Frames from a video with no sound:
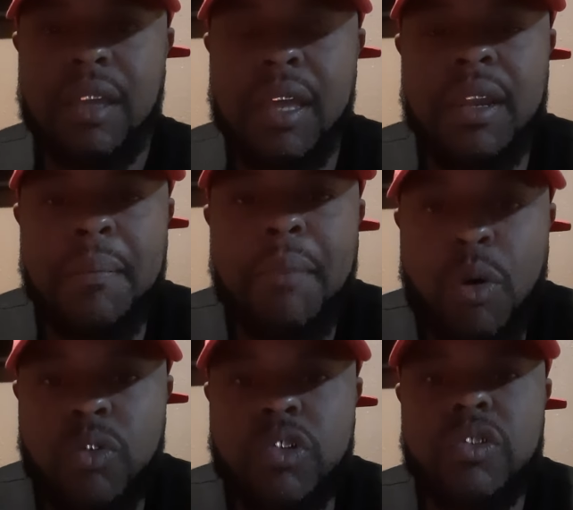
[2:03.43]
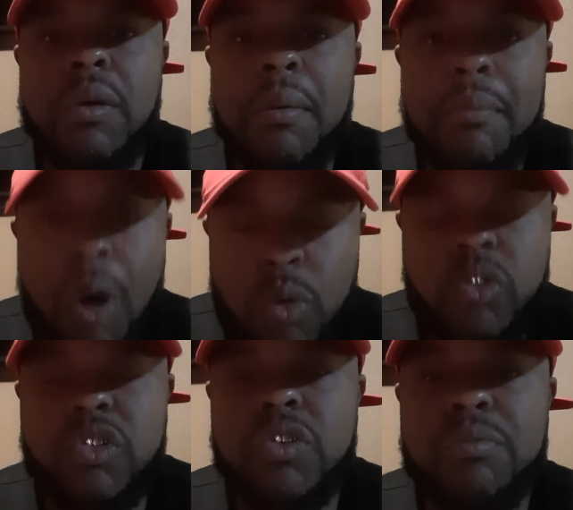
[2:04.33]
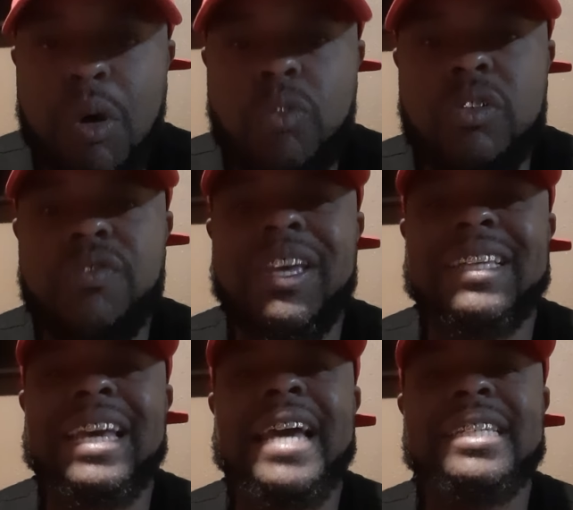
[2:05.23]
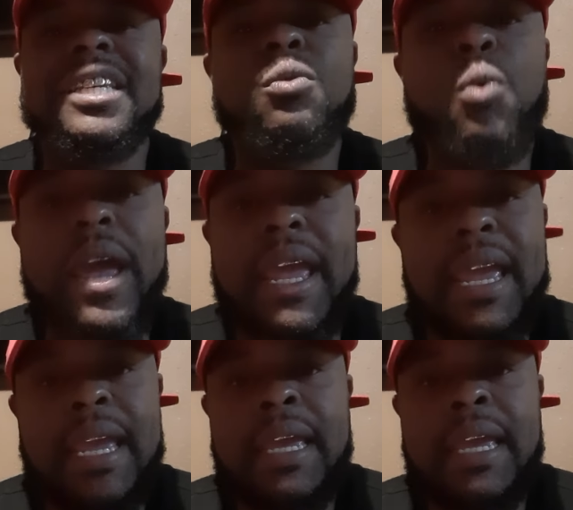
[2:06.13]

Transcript: in the most, most, most fantastic way.